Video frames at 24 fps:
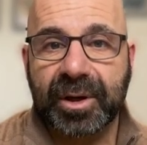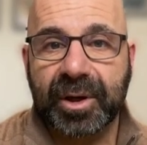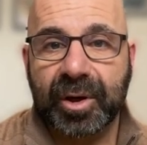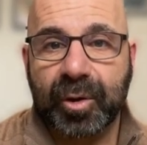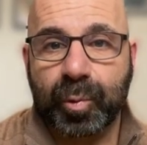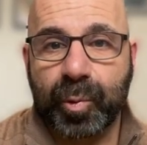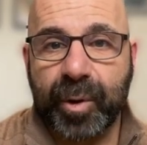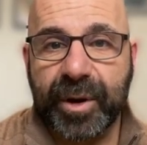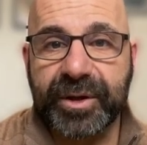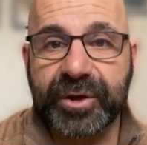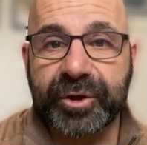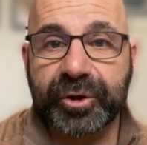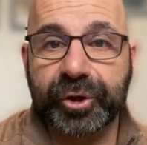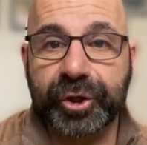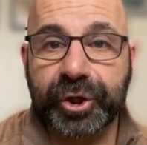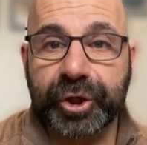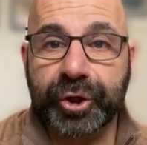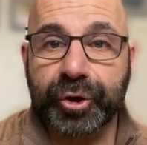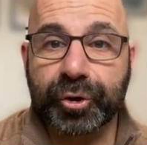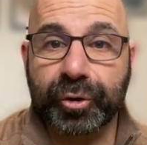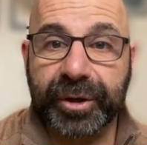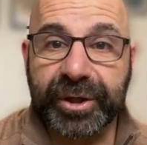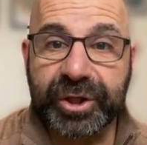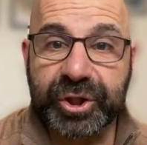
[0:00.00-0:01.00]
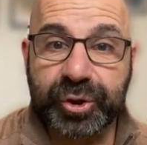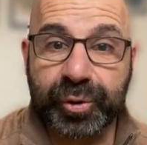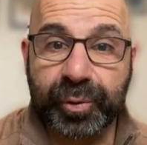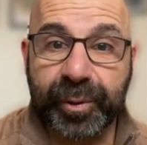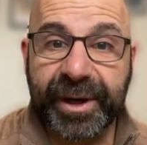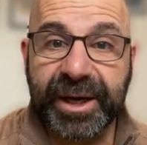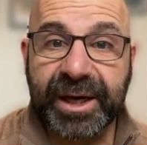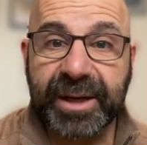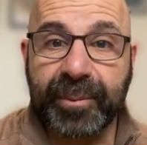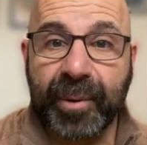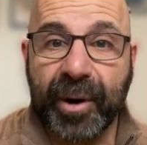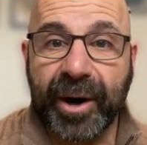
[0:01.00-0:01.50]
Whether you're
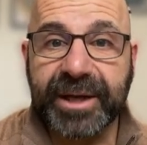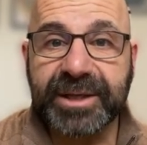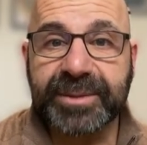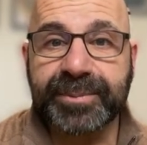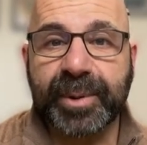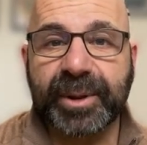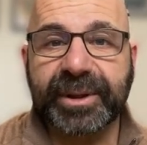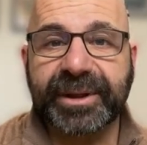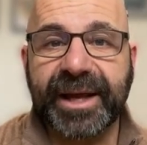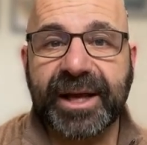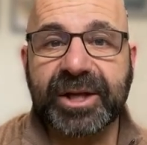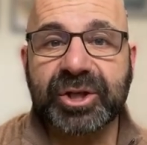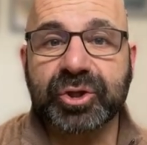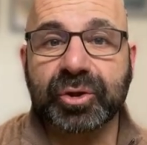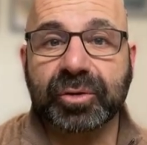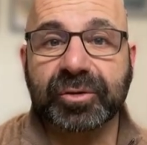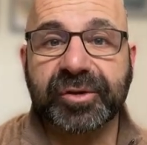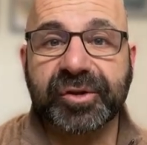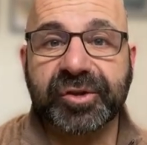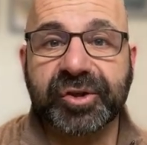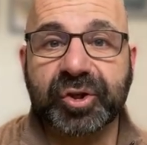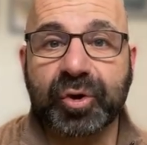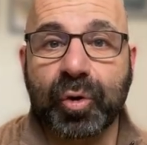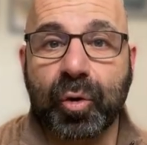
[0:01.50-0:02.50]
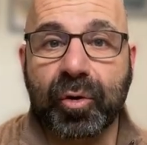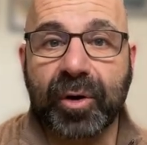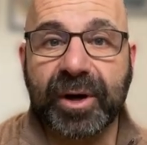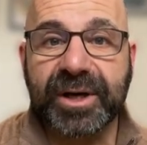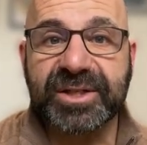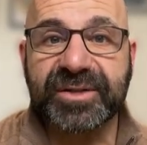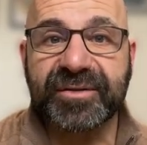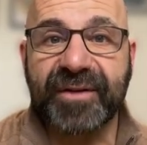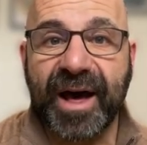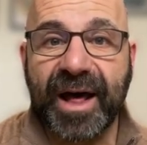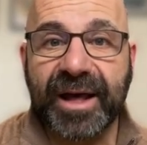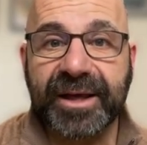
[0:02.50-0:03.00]
intrigued by its potential store
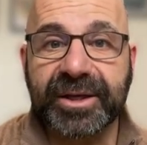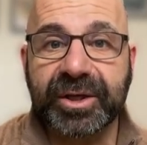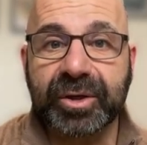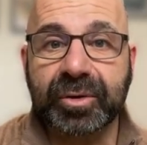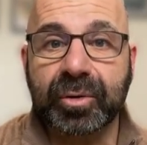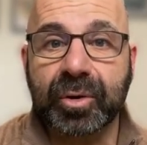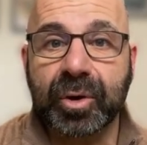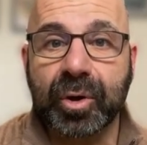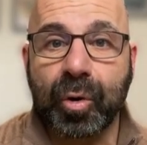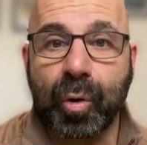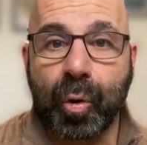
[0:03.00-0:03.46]
as value